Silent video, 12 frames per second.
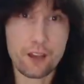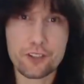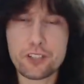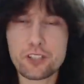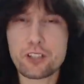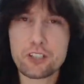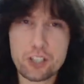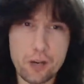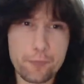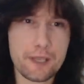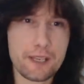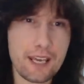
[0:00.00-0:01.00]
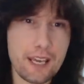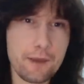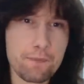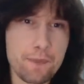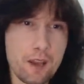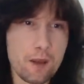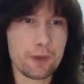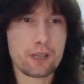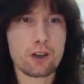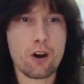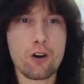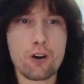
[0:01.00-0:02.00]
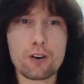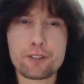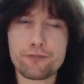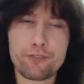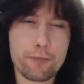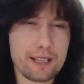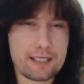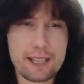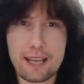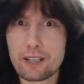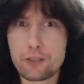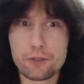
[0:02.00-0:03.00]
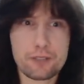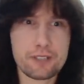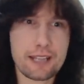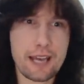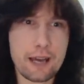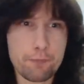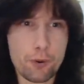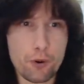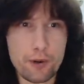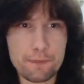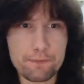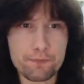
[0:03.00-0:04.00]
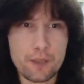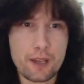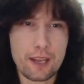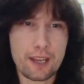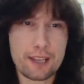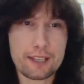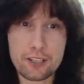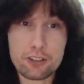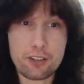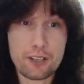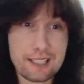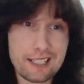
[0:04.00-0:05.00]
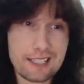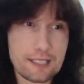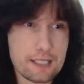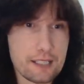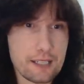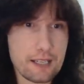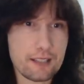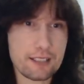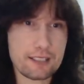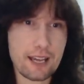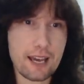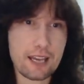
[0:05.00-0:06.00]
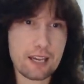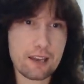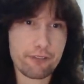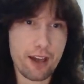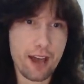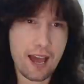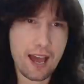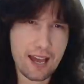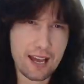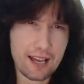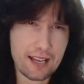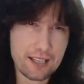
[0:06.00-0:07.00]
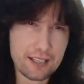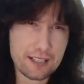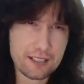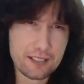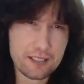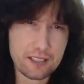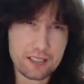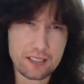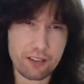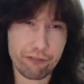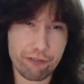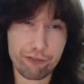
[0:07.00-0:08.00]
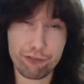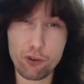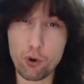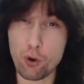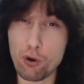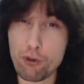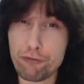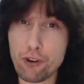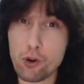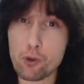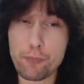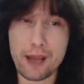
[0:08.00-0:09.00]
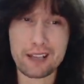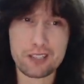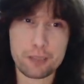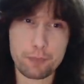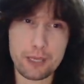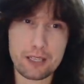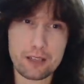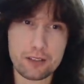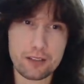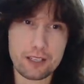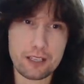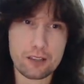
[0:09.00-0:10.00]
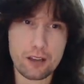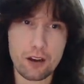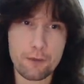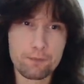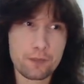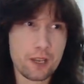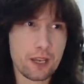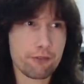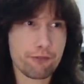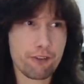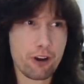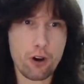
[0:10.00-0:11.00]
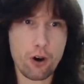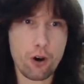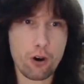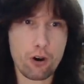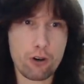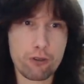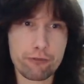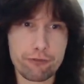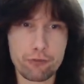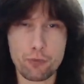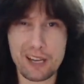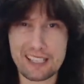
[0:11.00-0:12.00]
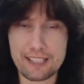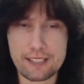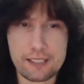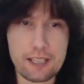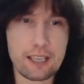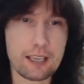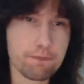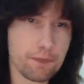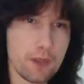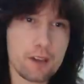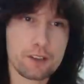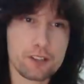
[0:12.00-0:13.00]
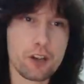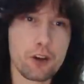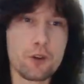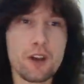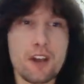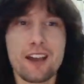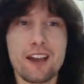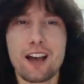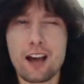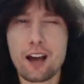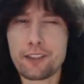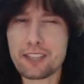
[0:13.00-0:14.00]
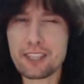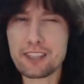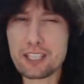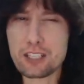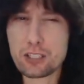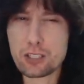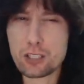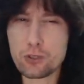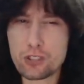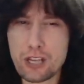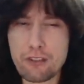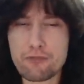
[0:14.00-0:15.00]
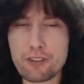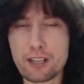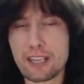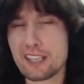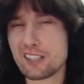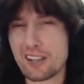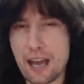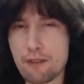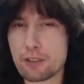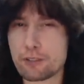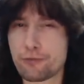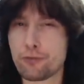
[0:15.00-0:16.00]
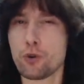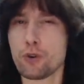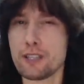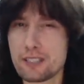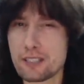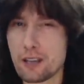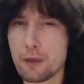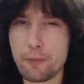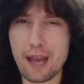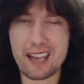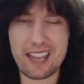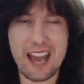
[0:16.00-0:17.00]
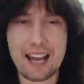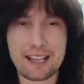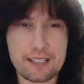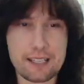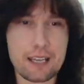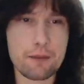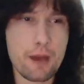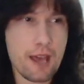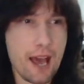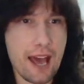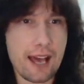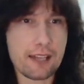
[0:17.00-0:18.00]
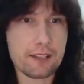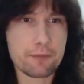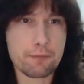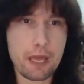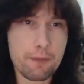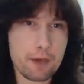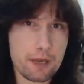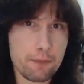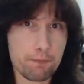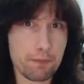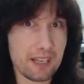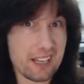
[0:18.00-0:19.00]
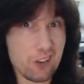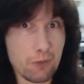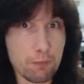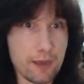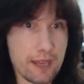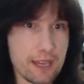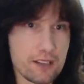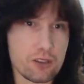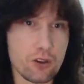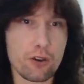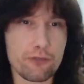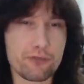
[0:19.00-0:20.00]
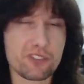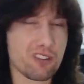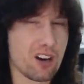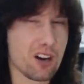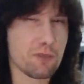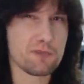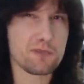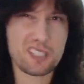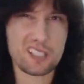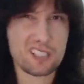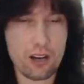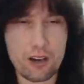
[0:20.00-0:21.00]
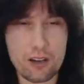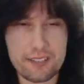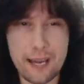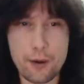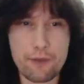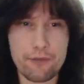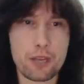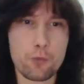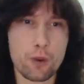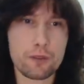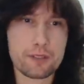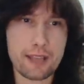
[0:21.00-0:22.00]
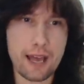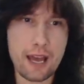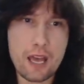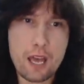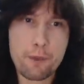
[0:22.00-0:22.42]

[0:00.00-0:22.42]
Just going to jump in here because from a technical standpoint, it's interesting to see that Dave has four fold-back speakers, and these are in front of where he's singing. So I think these two generally, he's going to have his voice coming back at him and maybe a little mix of drums, guitars, however he wants that.